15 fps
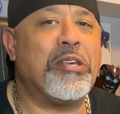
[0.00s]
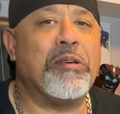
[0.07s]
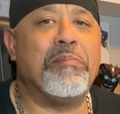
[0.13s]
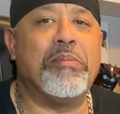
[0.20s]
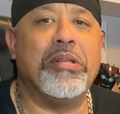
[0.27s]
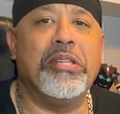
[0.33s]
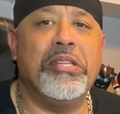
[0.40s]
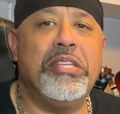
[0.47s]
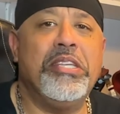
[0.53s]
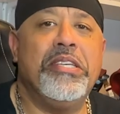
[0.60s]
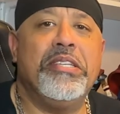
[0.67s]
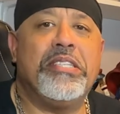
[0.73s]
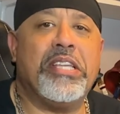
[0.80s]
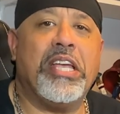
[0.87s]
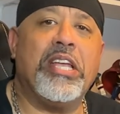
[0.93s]

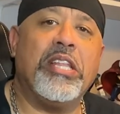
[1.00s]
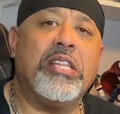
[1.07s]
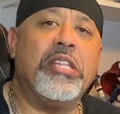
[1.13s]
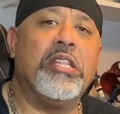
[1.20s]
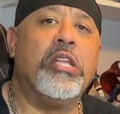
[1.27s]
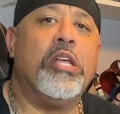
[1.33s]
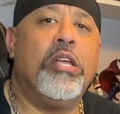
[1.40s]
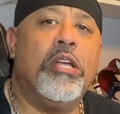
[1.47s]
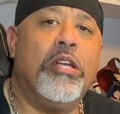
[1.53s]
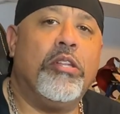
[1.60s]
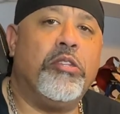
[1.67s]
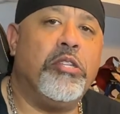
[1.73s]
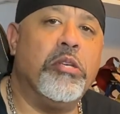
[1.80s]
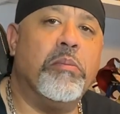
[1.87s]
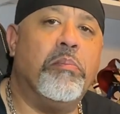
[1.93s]
abilities, and
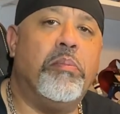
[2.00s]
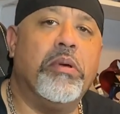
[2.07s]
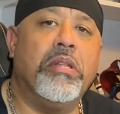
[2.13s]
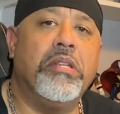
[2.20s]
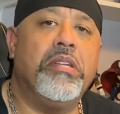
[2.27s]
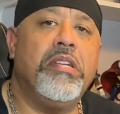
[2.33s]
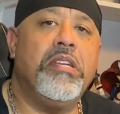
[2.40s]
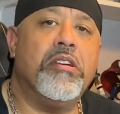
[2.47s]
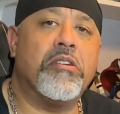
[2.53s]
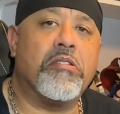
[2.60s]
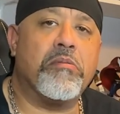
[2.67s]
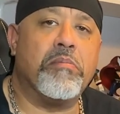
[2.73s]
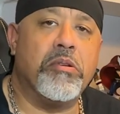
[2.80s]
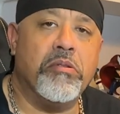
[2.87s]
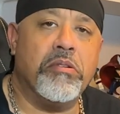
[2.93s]
her
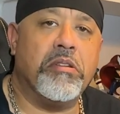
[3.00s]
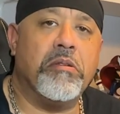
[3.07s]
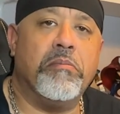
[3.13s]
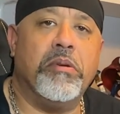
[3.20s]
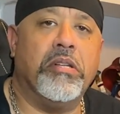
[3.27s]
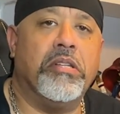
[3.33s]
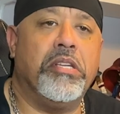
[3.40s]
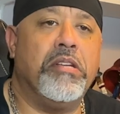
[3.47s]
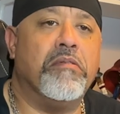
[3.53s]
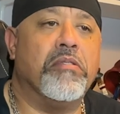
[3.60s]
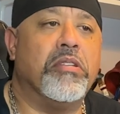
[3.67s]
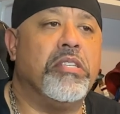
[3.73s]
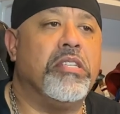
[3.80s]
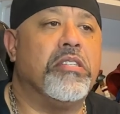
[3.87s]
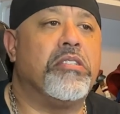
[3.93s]
mutant ability
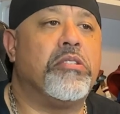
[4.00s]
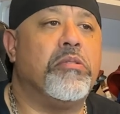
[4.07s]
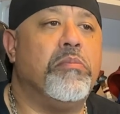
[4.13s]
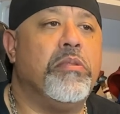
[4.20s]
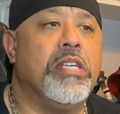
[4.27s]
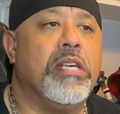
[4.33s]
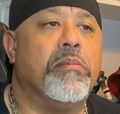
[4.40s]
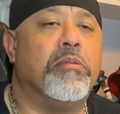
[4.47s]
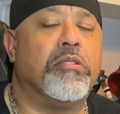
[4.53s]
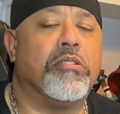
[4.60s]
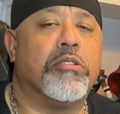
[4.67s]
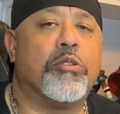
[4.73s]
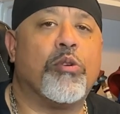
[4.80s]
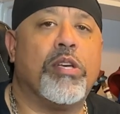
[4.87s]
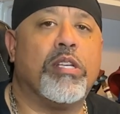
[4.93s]
really is to be able to
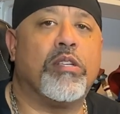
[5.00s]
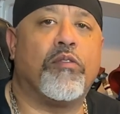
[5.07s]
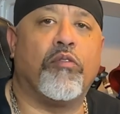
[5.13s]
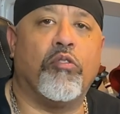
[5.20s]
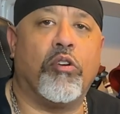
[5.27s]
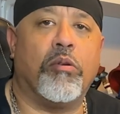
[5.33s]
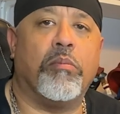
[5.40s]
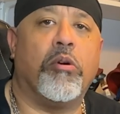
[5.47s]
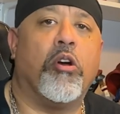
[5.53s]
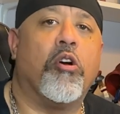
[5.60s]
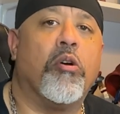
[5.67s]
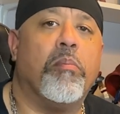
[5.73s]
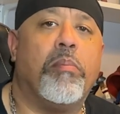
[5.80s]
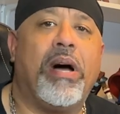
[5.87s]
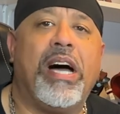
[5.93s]
transform her
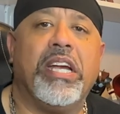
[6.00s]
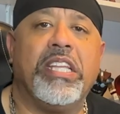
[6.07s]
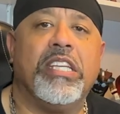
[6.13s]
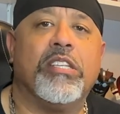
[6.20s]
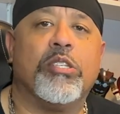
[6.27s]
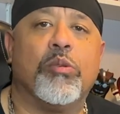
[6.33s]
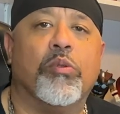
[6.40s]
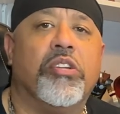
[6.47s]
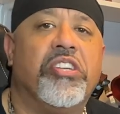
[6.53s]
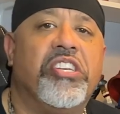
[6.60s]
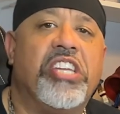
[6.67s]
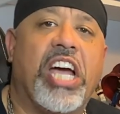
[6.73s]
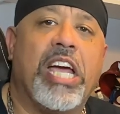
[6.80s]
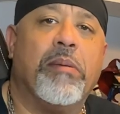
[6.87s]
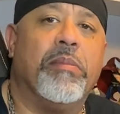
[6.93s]
body into a
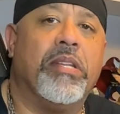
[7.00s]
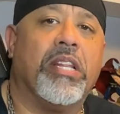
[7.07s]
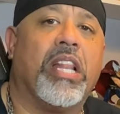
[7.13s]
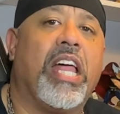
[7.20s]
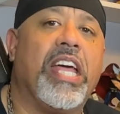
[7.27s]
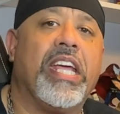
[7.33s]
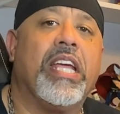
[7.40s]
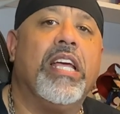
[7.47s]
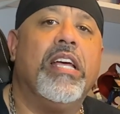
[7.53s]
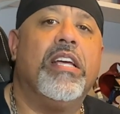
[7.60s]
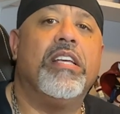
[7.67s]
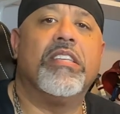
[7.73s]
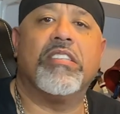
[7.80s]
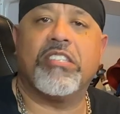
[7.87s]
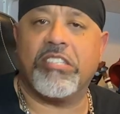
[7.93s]
diamond-like
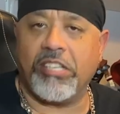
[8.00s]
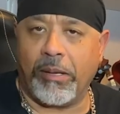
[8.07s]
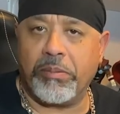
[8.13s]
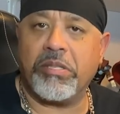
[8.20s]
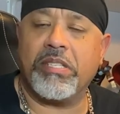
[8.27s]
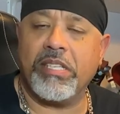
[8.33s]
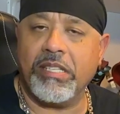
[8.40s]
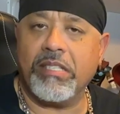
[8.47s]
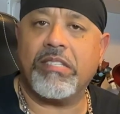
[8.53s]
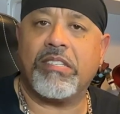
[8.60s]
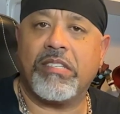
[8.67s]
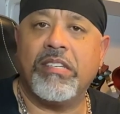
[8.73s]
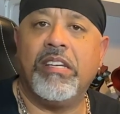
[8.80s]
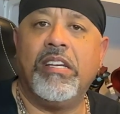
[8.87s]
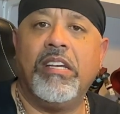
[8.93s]
substance,